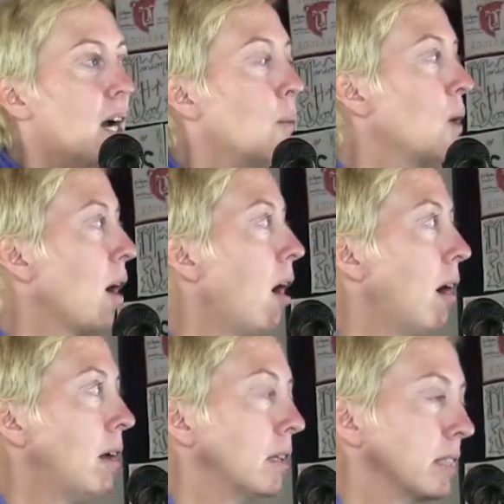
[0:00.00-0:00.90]
We're
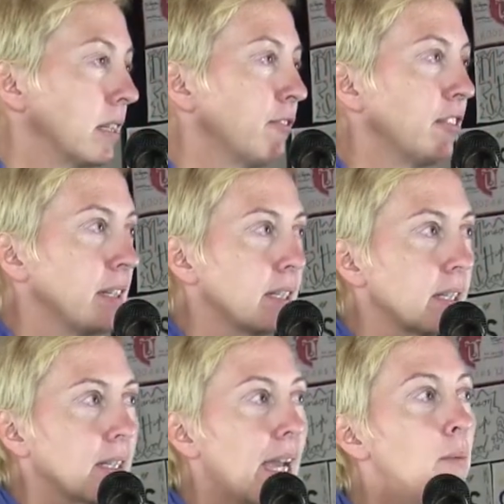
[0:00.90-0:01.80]
all different.
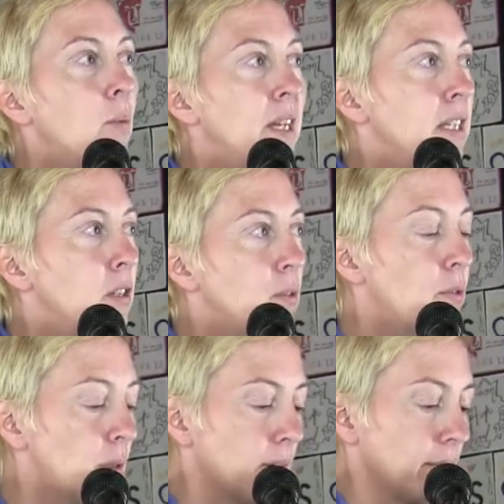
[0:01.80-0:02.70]
And when
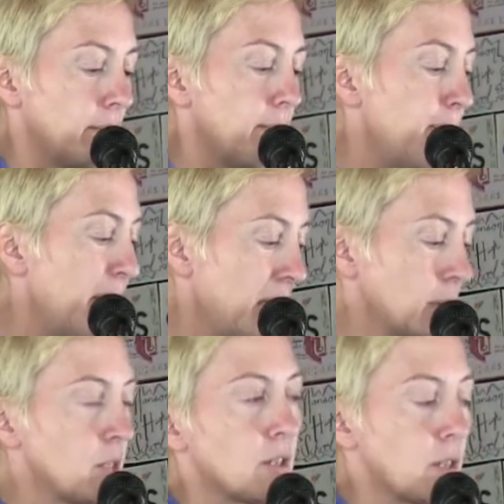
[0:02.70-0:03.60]
you
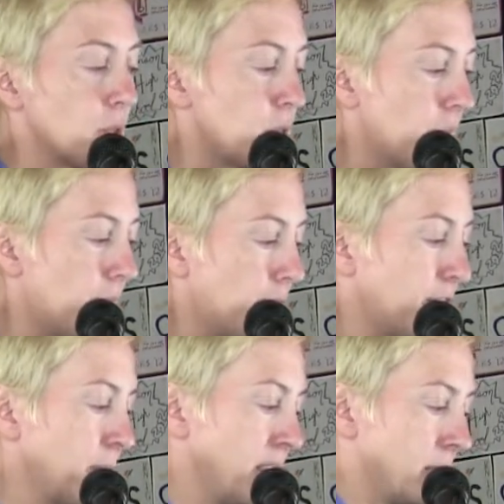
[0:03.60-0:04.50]
master
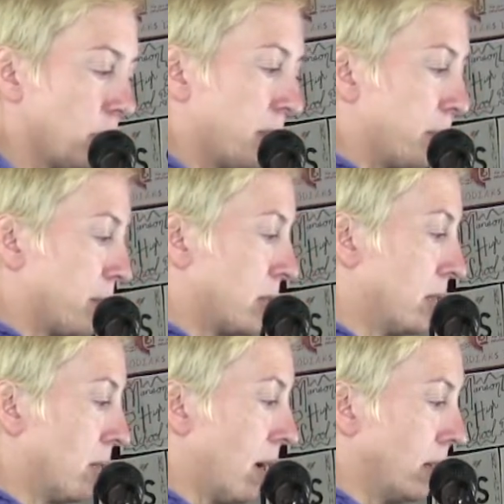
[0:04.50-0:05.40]
yourself, I mean, these are people
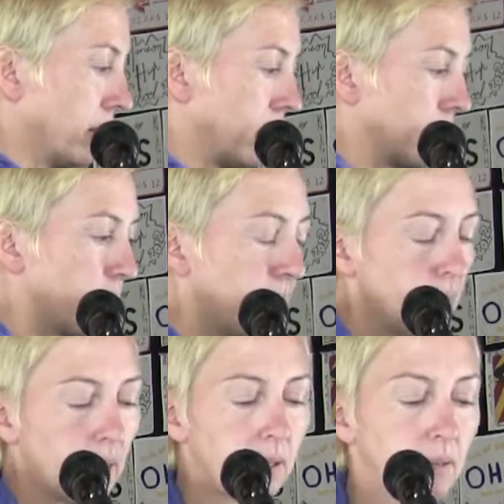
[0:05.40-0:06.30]
too, all of these
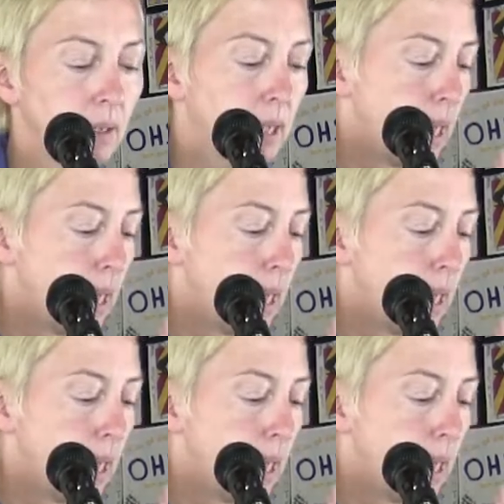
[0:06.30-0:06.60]
beings.